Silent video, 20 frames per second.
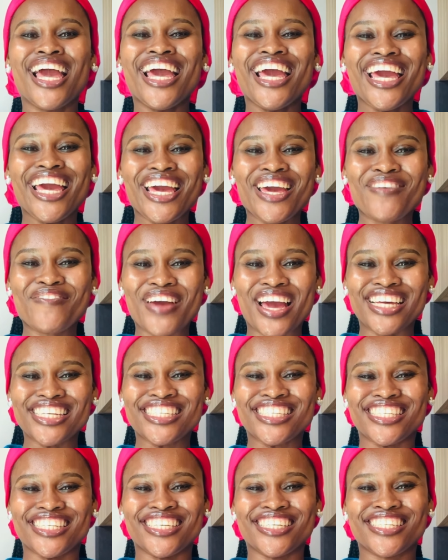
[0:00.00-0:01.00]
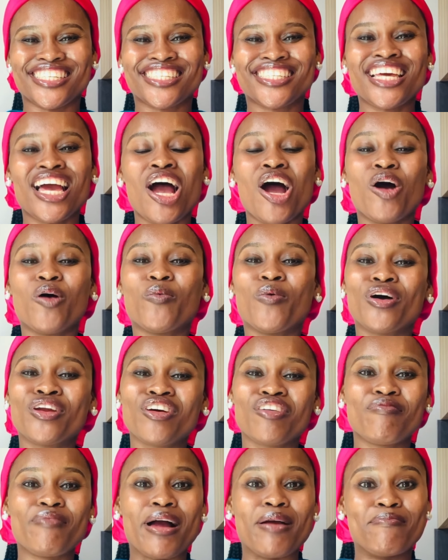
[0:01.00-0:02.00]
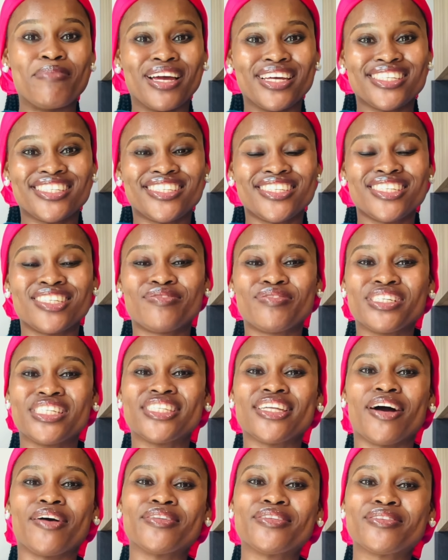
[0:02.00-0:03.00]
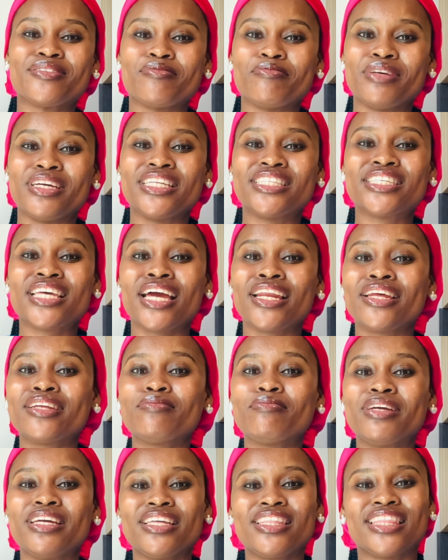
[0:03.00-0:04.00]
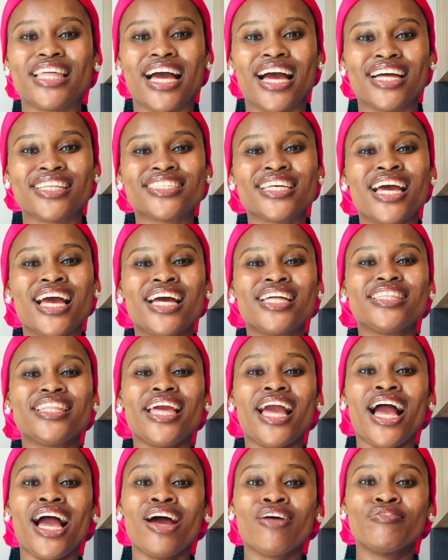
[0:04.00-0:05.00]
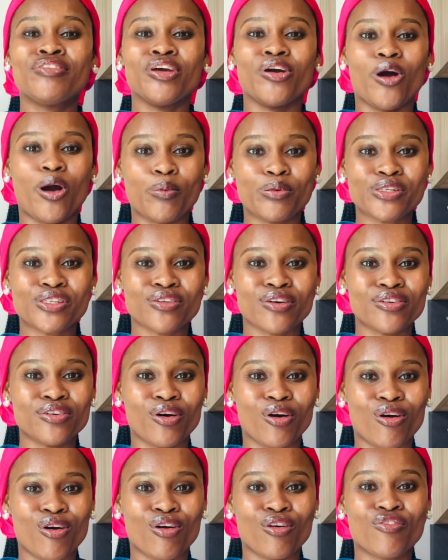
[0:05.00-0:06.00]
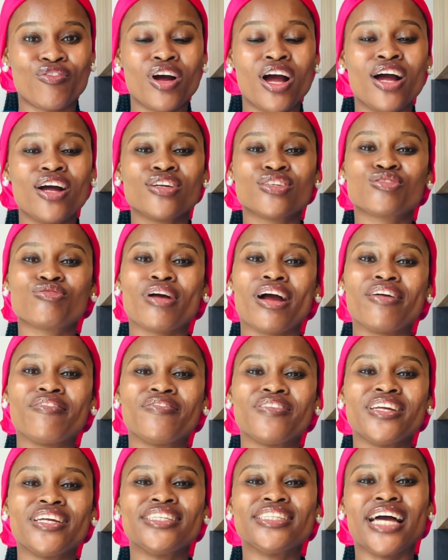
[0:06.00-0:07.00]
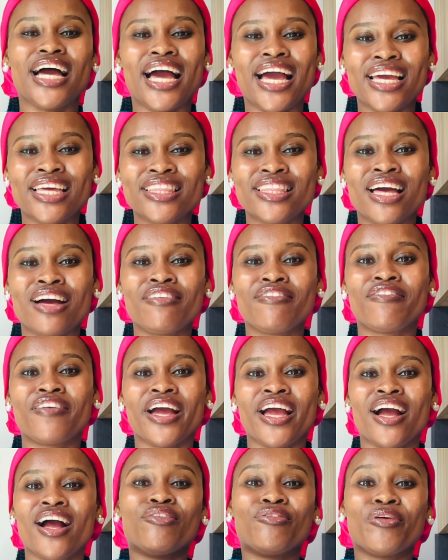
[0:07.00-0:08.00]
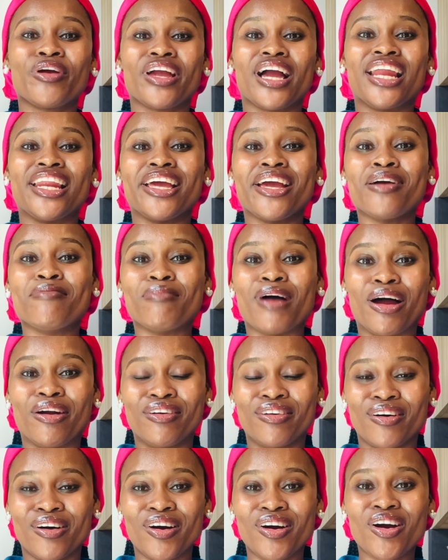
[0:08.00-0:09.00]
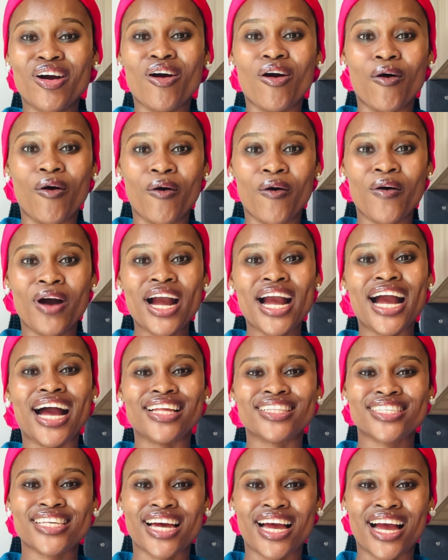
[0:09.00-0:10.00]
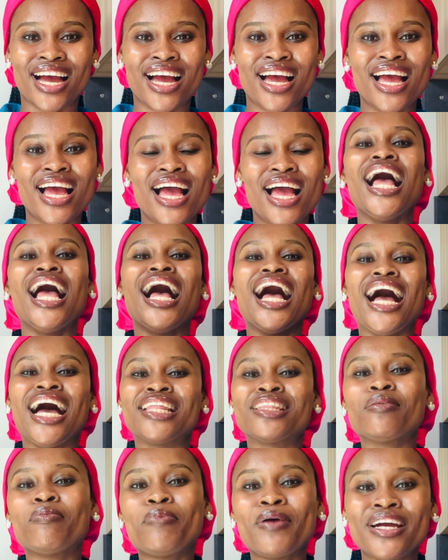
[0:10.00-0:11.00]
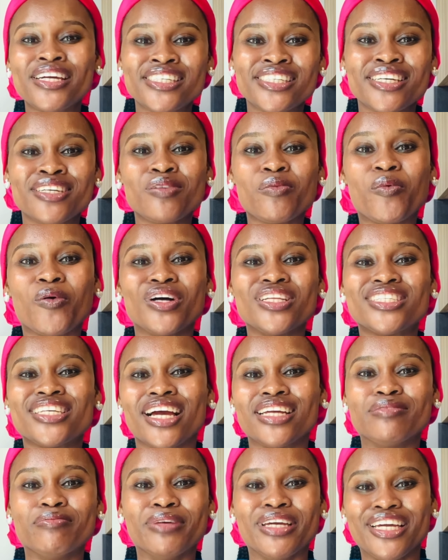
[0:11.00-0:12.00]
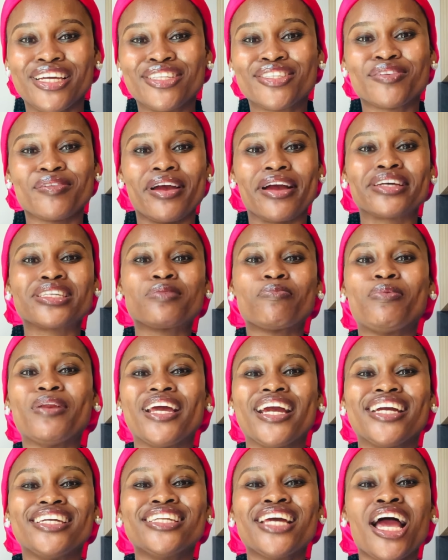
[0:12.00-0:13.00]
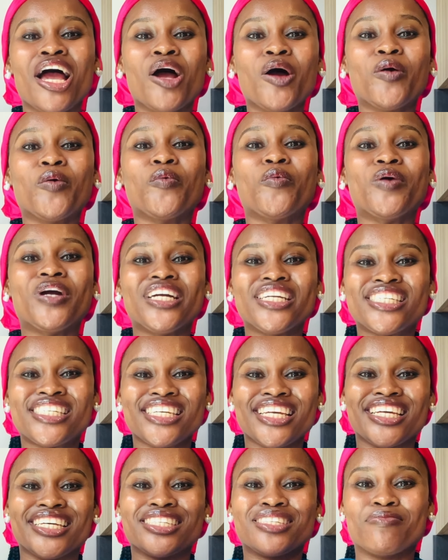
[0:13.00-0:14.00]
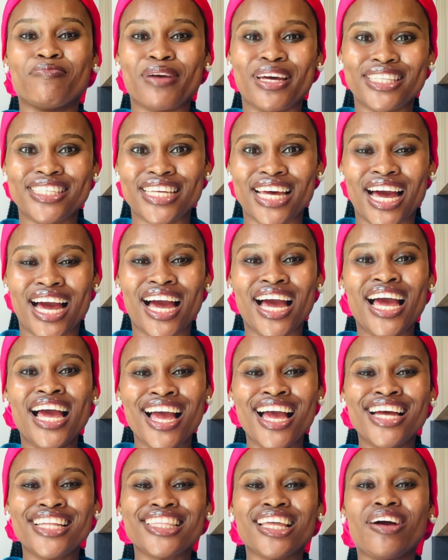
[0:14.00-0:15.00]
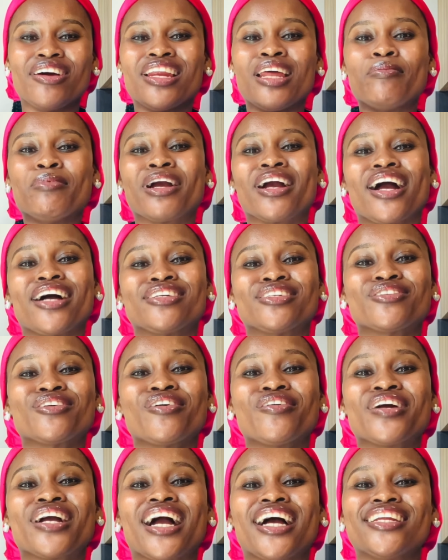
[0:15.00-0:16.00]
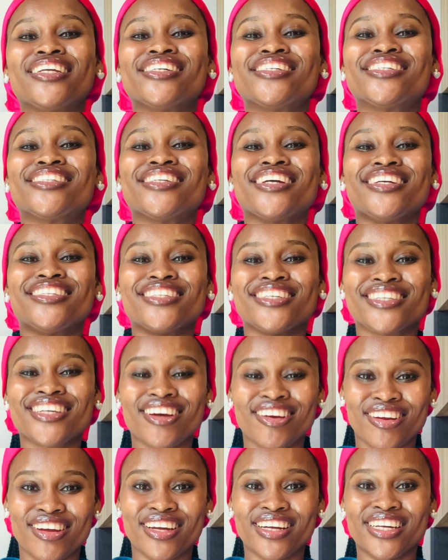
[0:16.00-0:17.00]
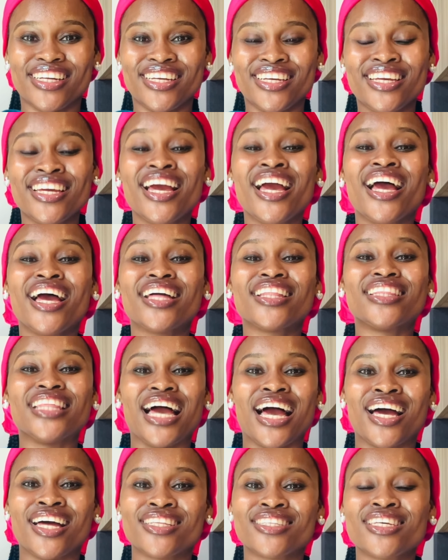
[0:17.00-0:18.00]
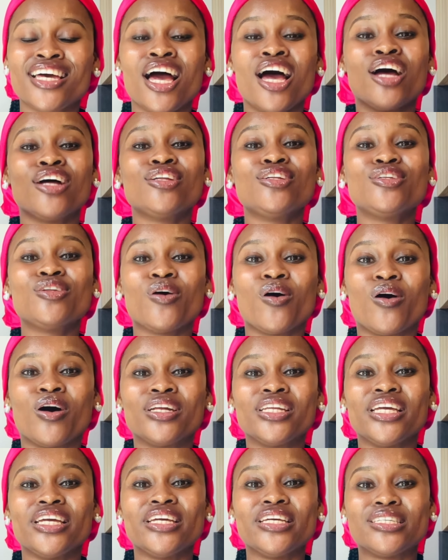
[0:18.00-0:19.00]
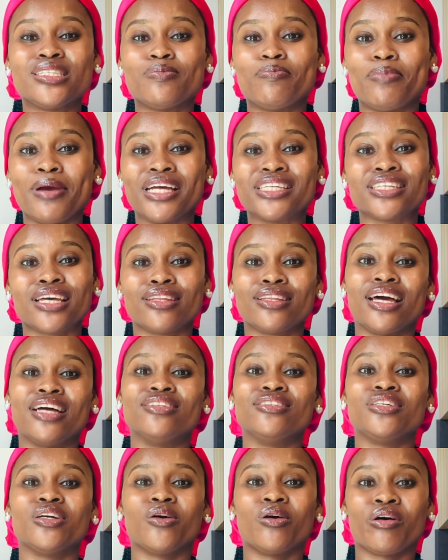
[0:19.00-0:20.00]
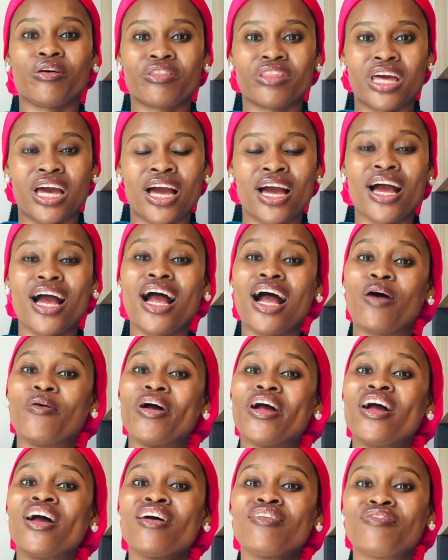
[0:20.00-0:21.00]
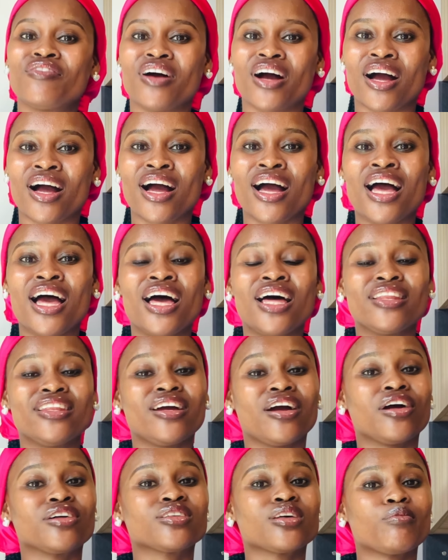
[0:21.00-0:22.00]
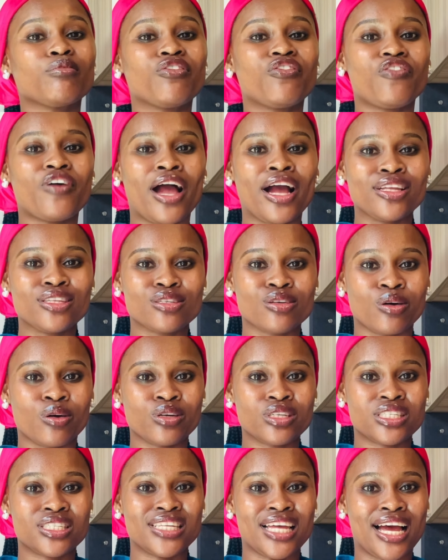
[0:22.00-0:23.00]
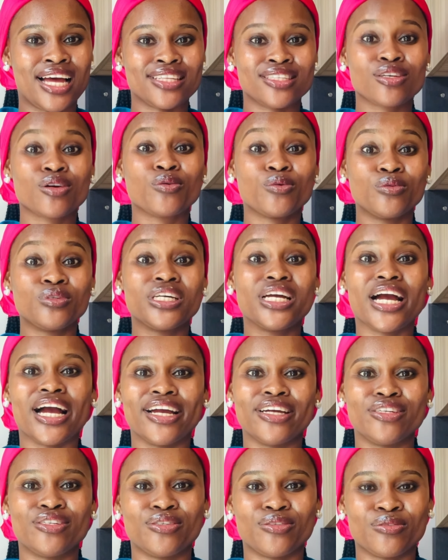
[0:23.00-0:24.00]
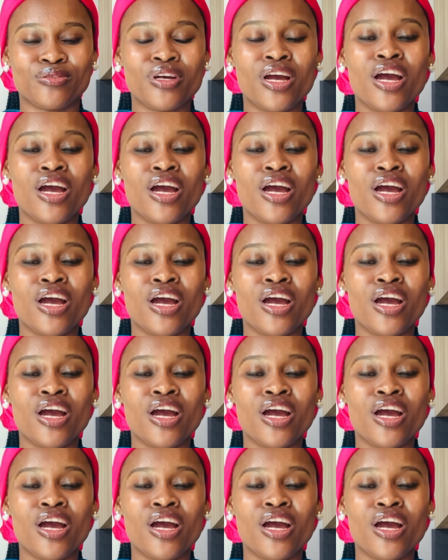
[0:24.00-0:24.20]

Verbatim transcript: Hey besties, one of my besties reached out to me telling me that they have the option of traveling either via Royal Air Maroc or Qatar. And the person wanted me to explain which is better. Now let me categorically state it clearly that None is better than the other. However, there are some factors that could guide you.